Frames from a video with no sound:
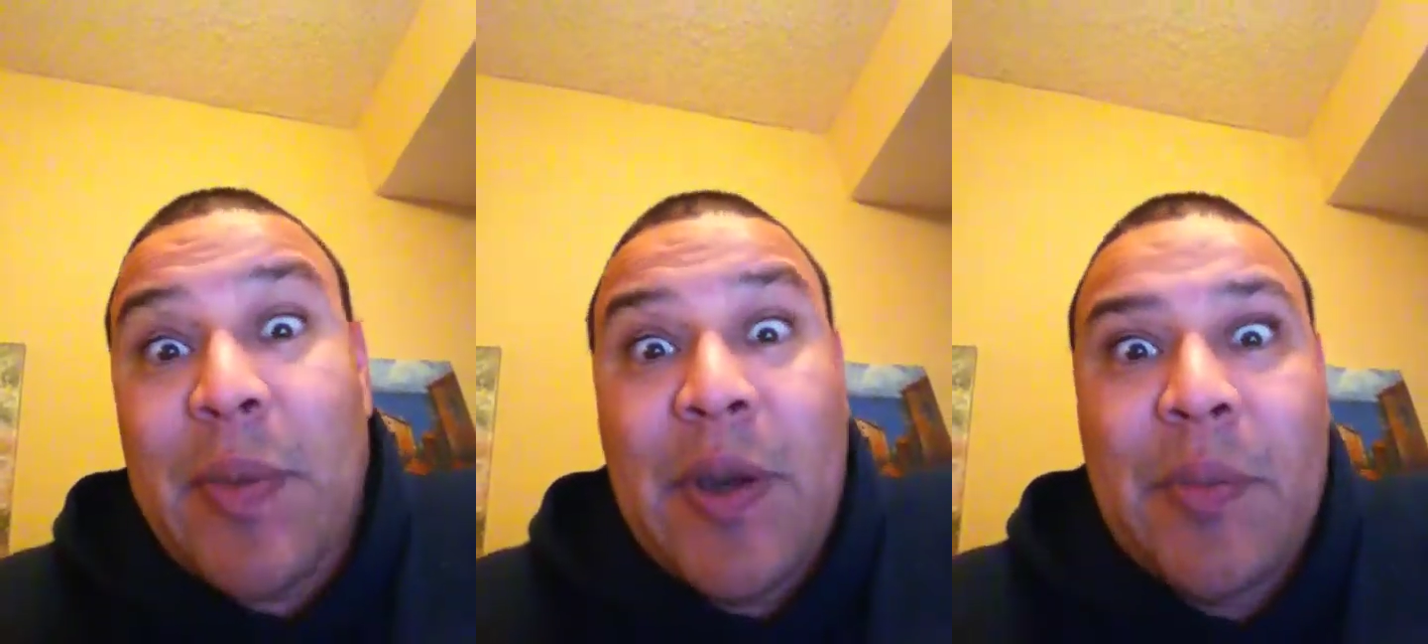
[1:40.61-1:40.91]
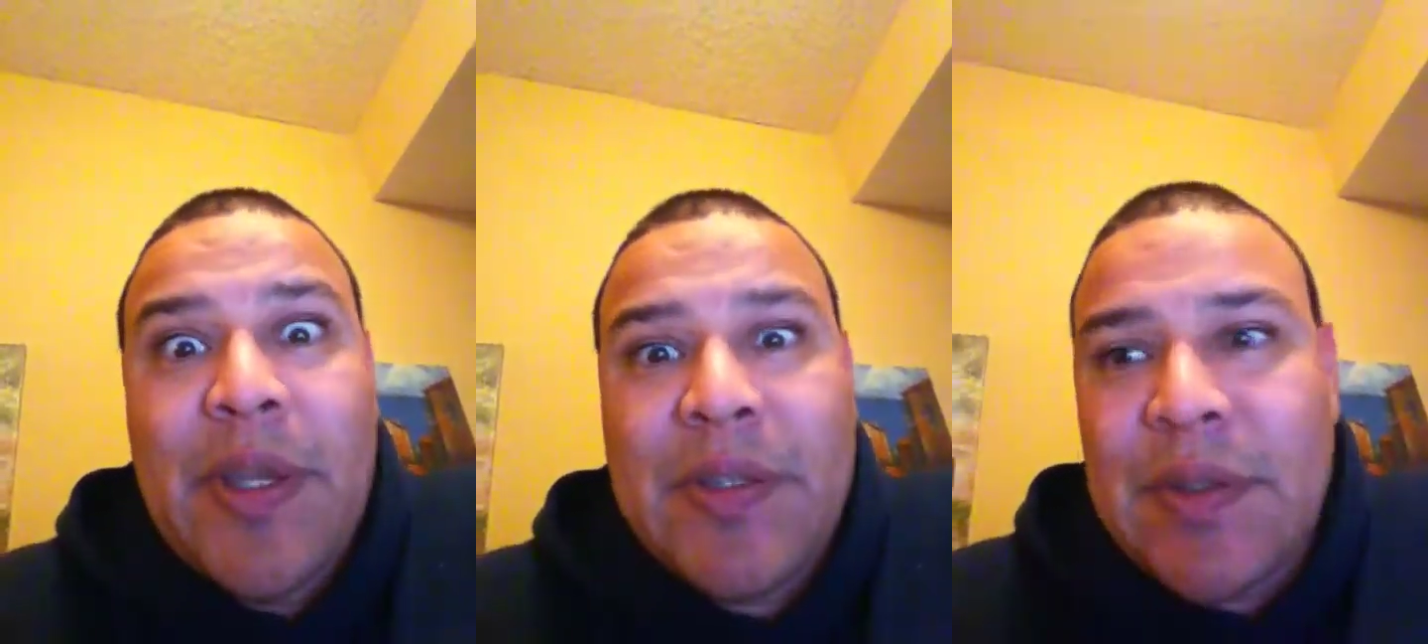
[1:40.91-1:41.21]
better
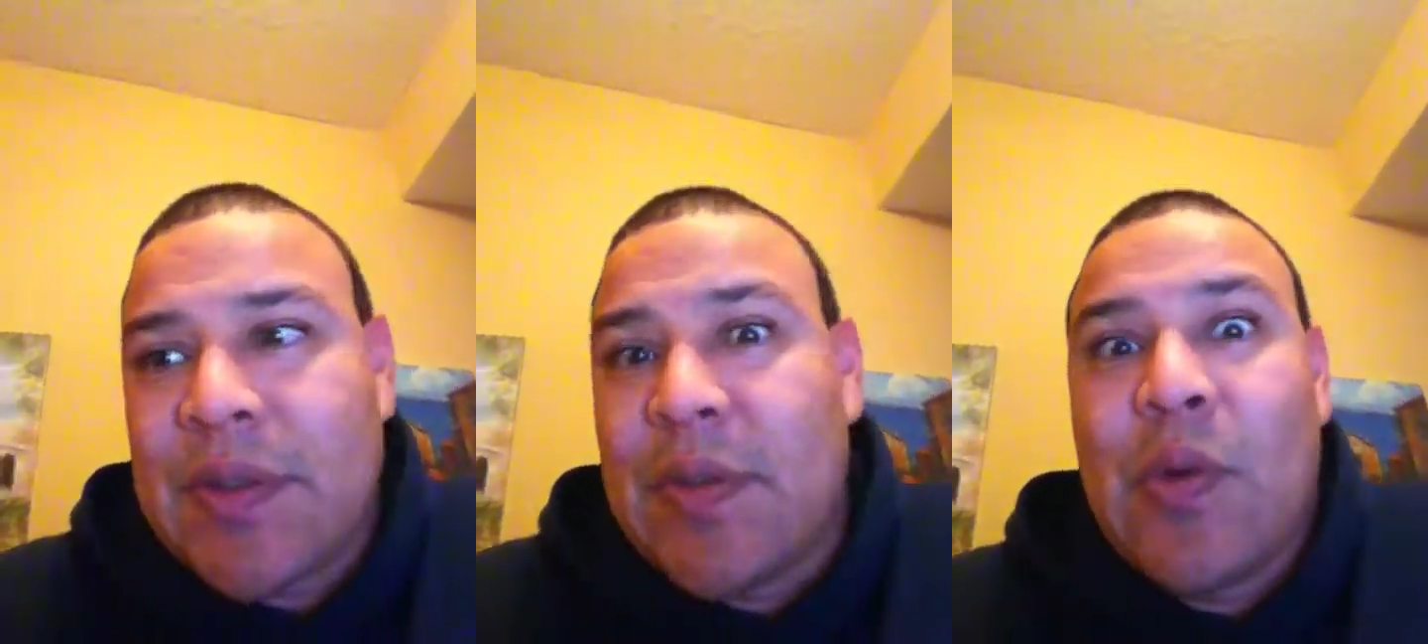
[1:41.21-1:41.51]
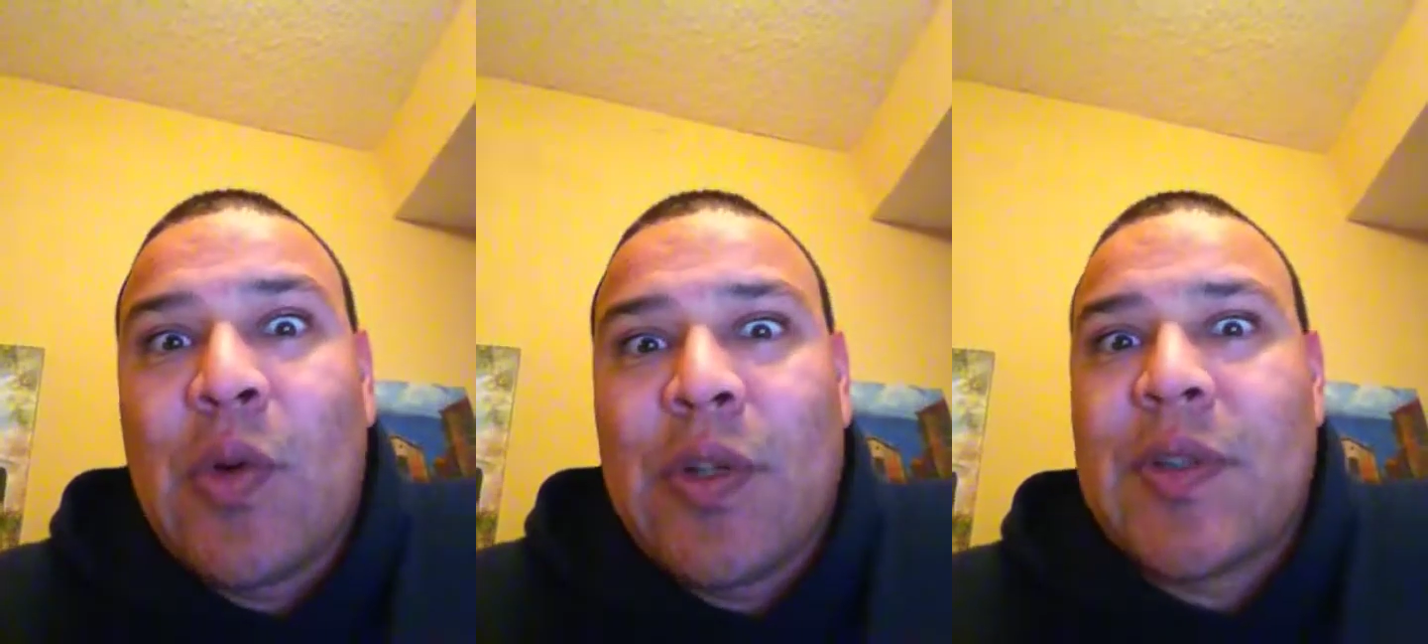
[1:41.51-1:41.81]
pixels, of
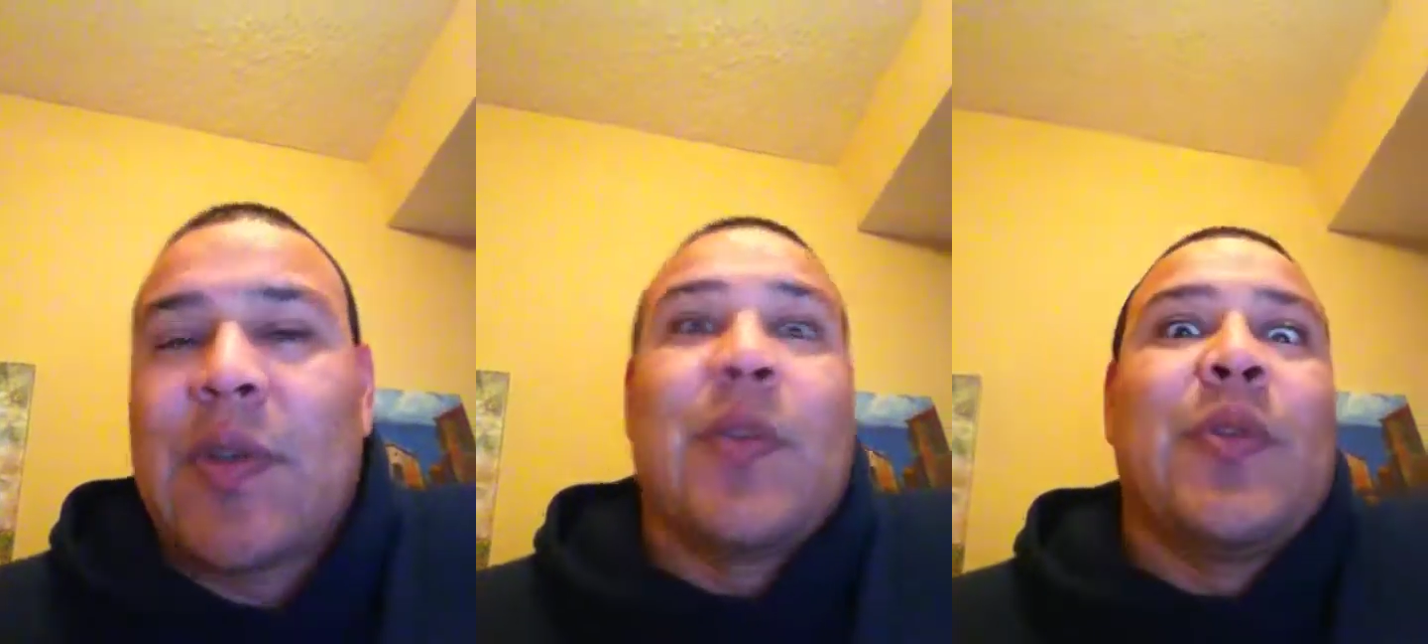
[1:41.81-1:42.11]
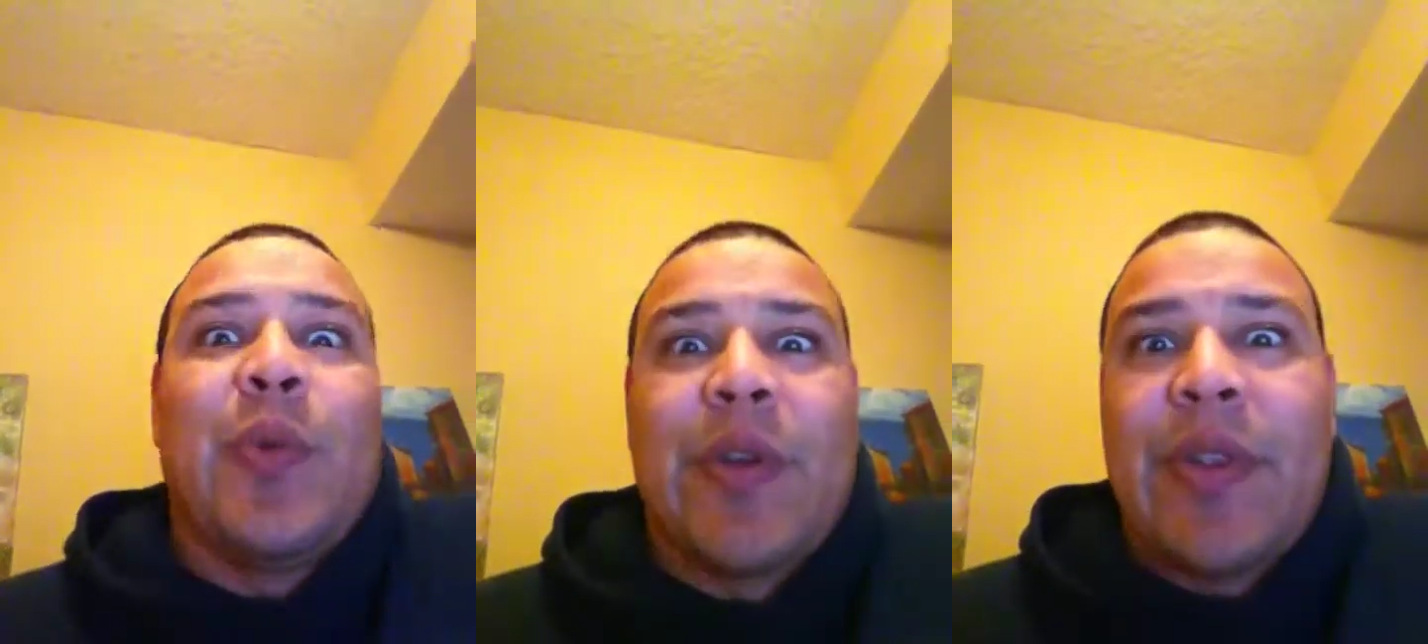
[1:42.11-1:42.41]
course.
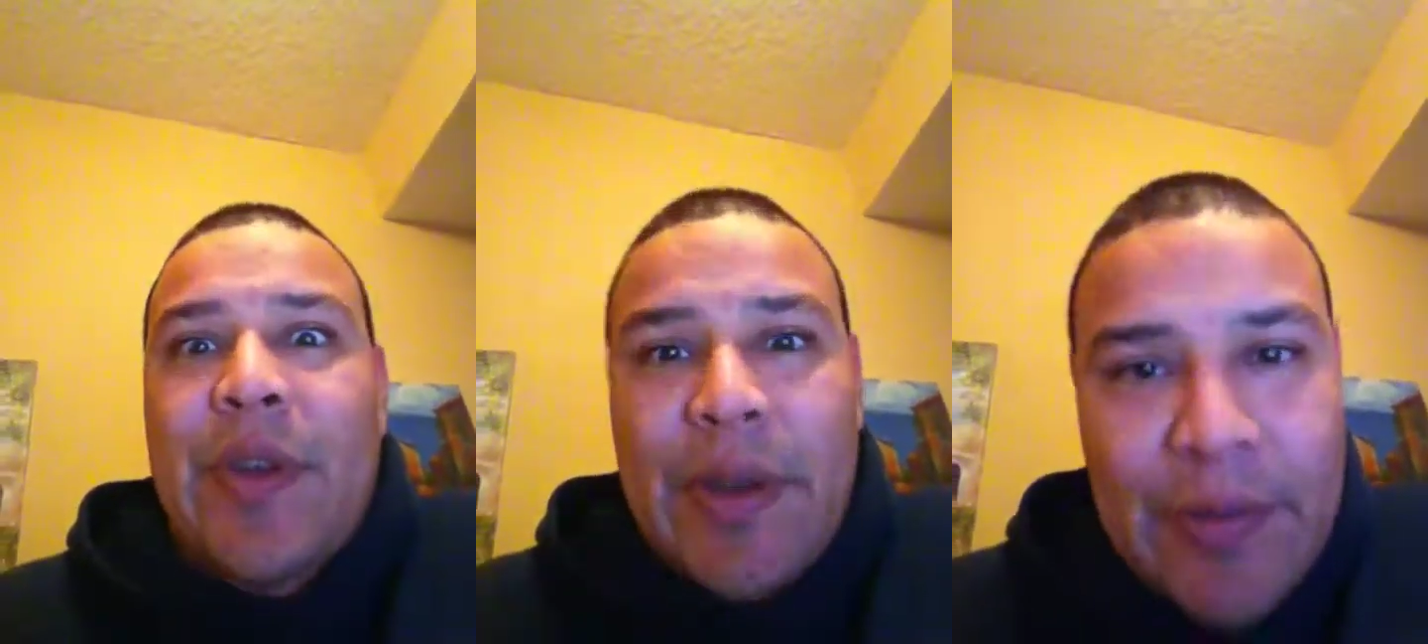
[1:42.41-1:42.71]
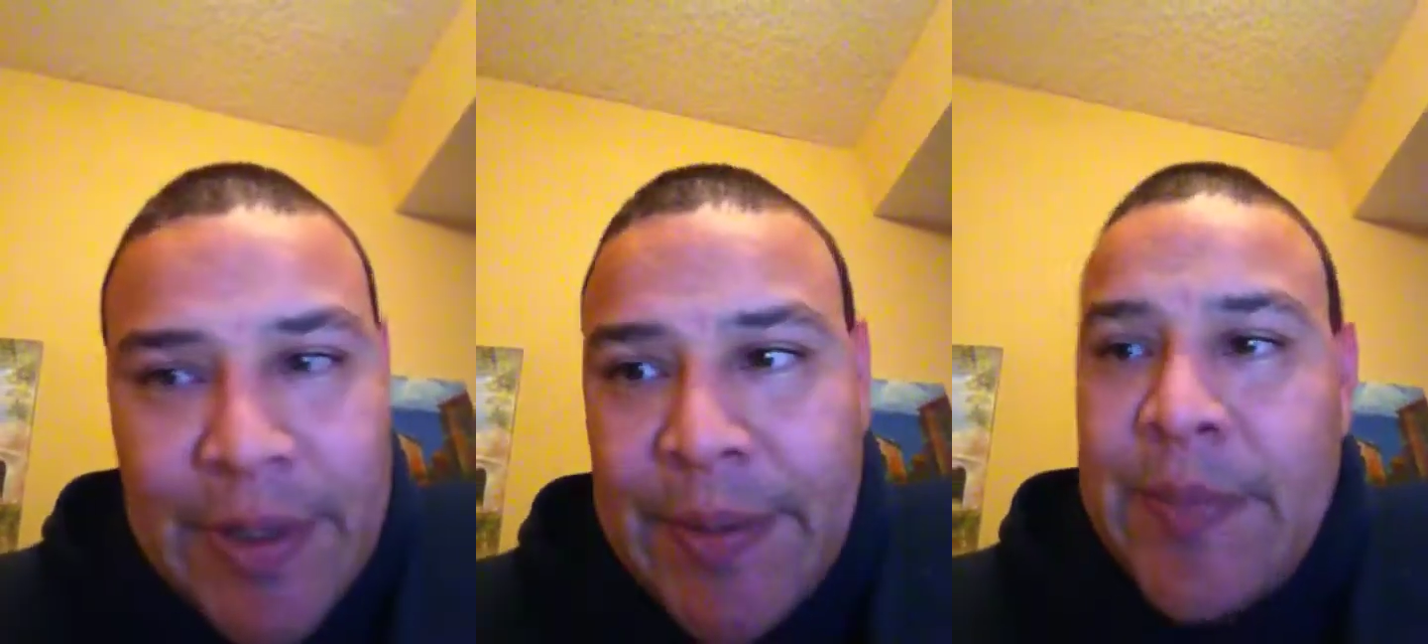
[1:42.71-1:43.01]
Who would have thought,
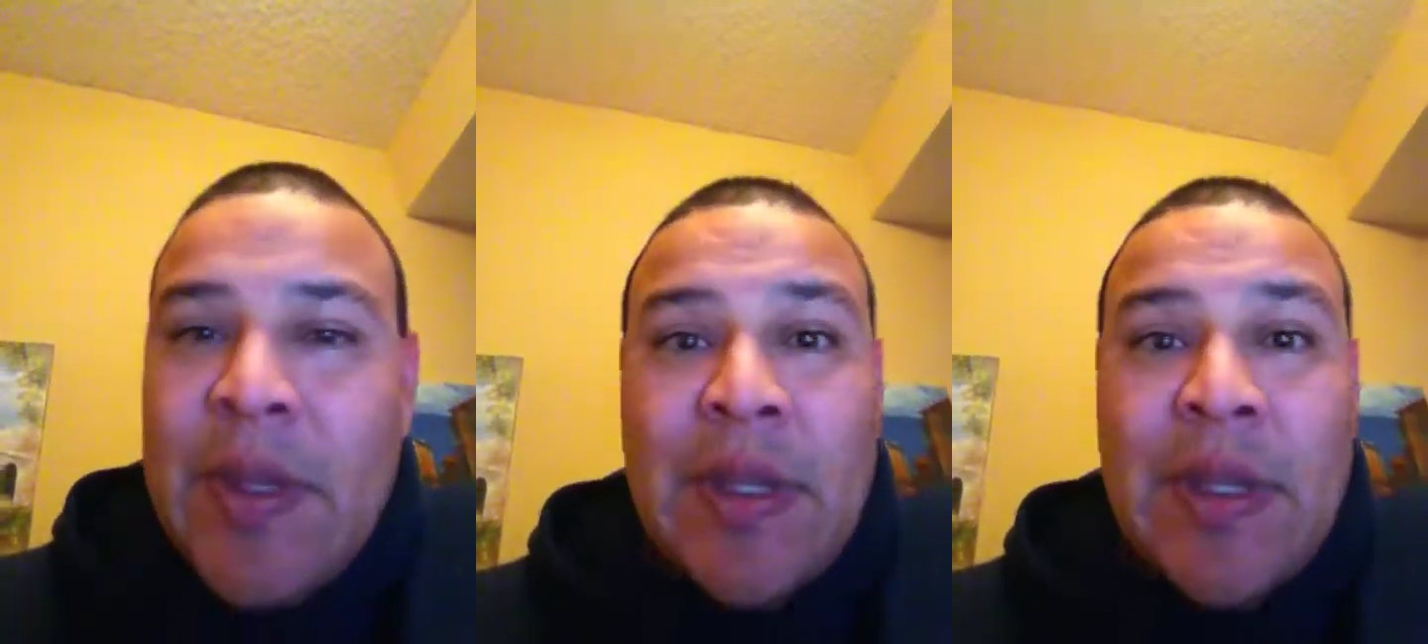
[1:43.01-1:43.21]
right?